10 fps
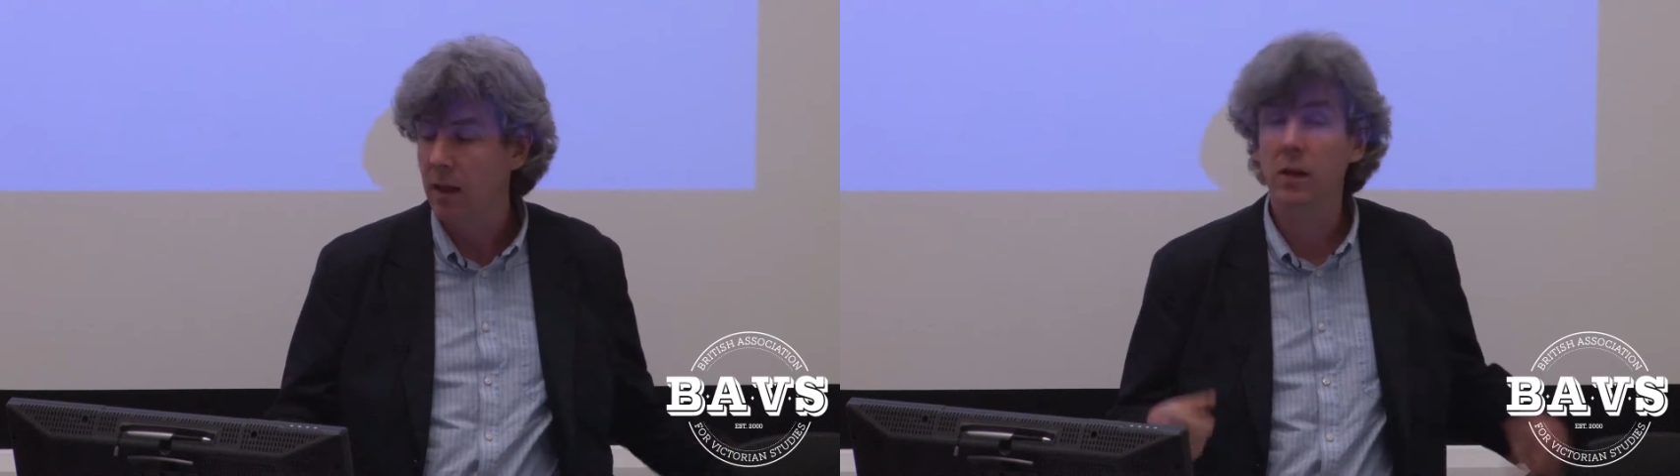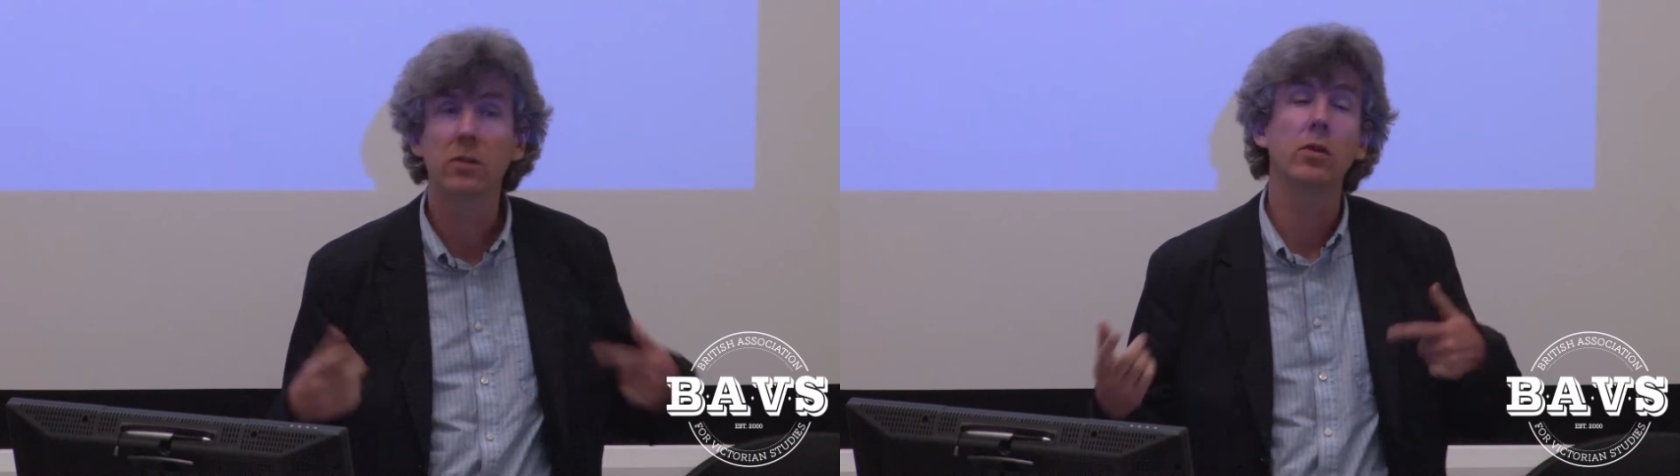
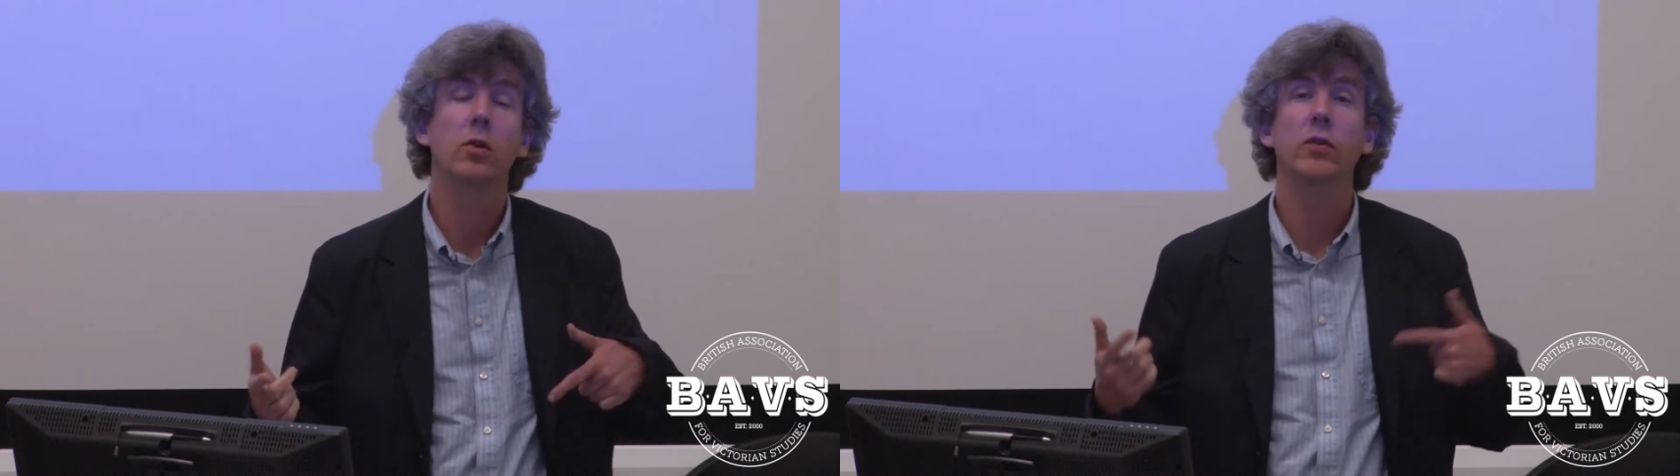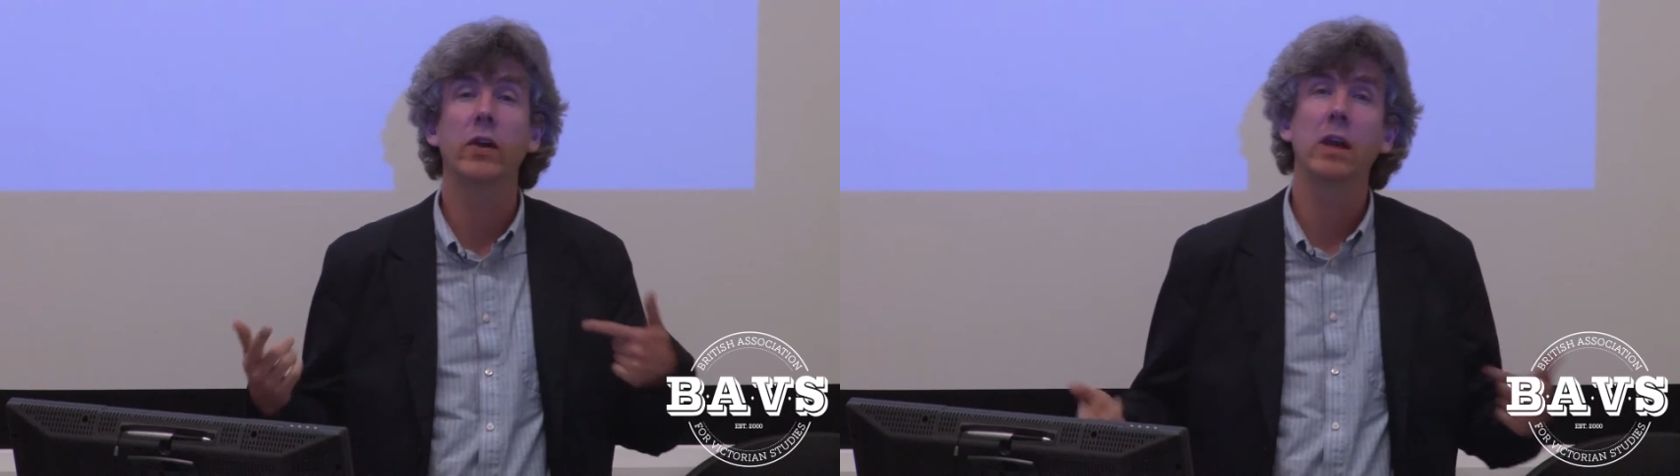the
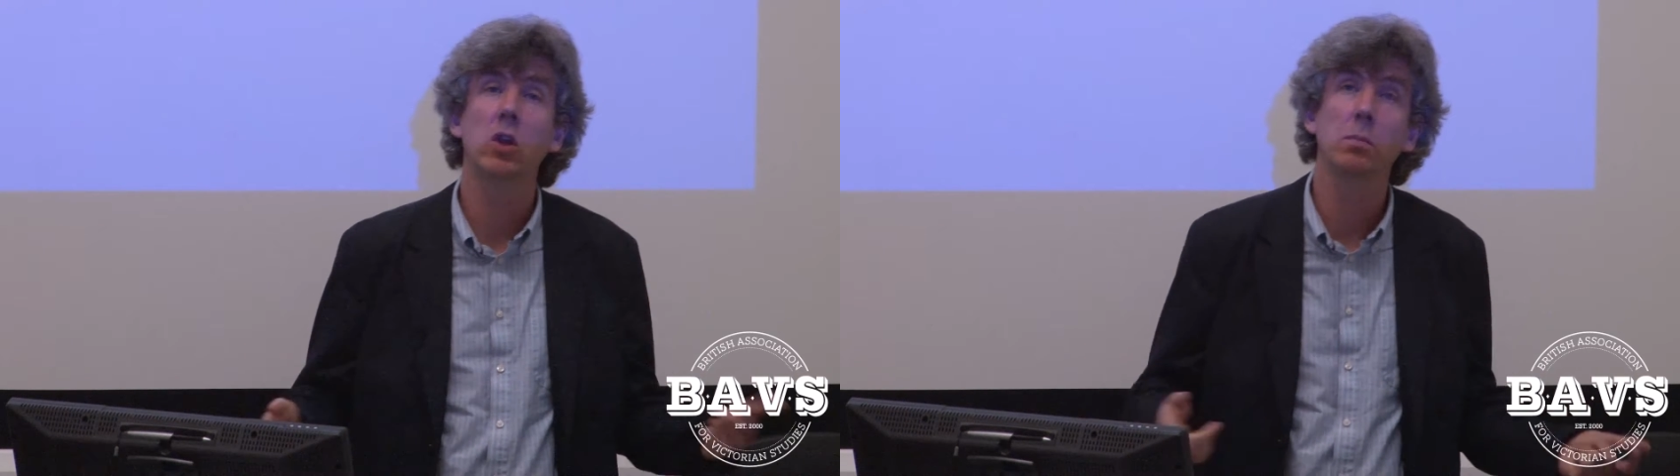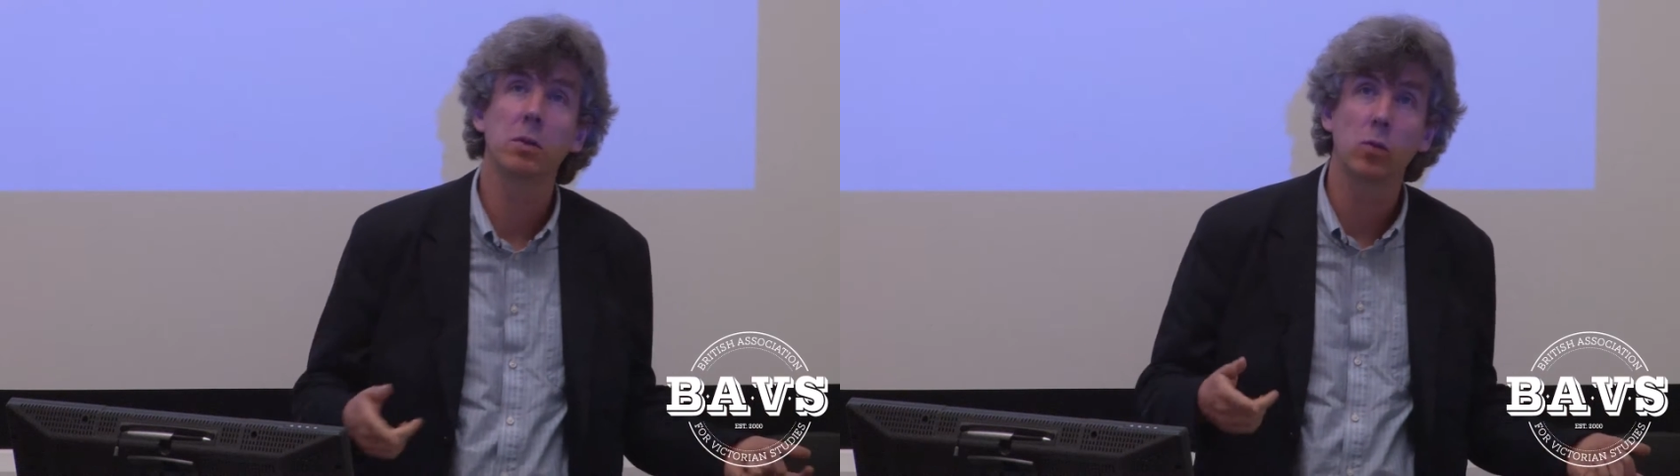
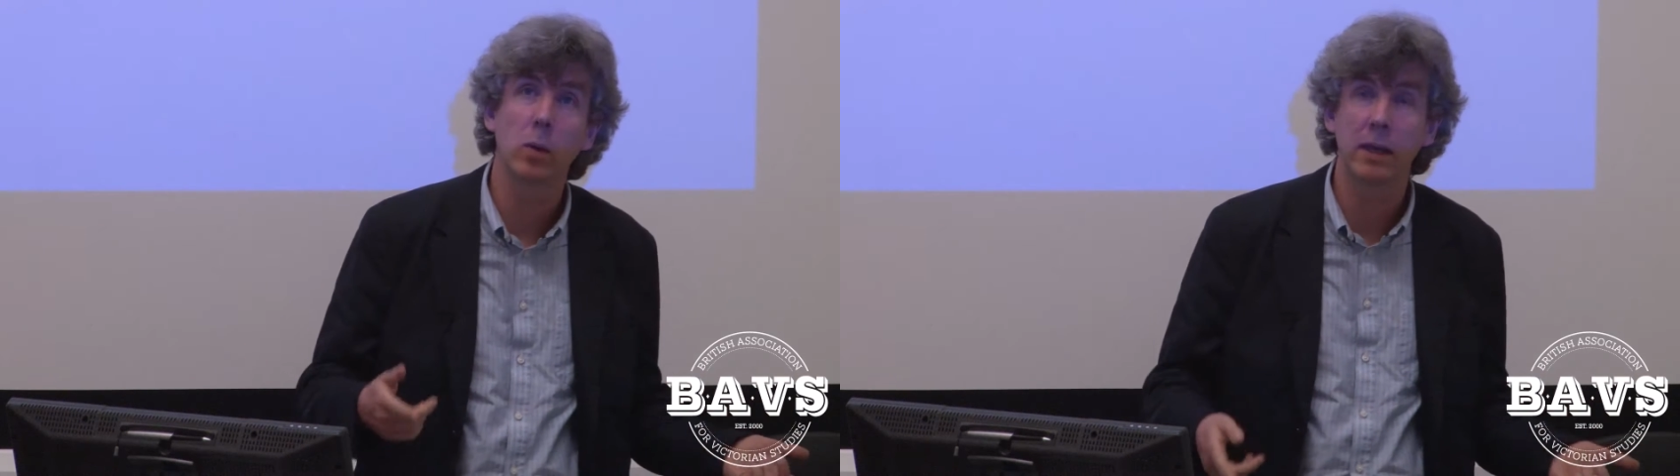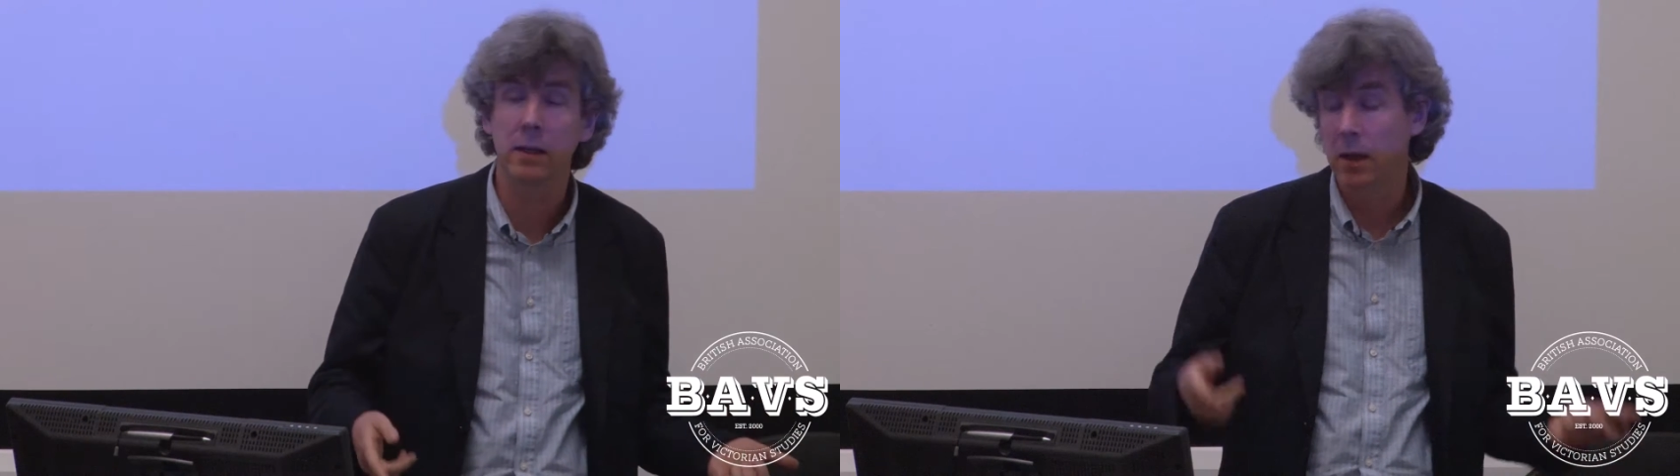association
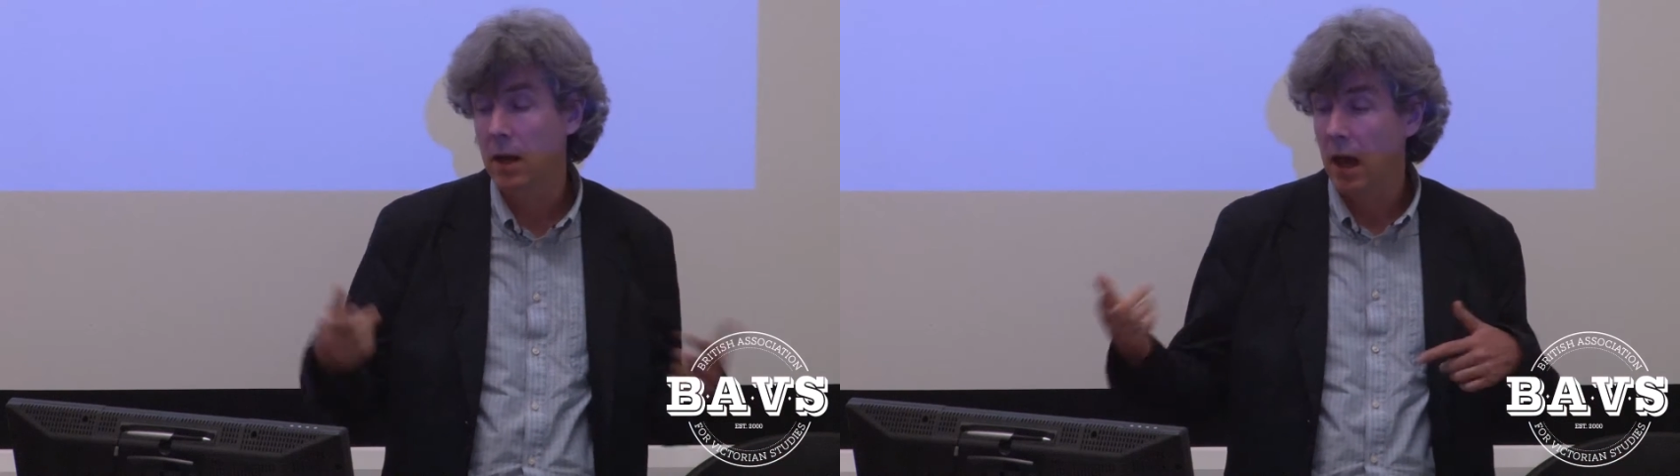between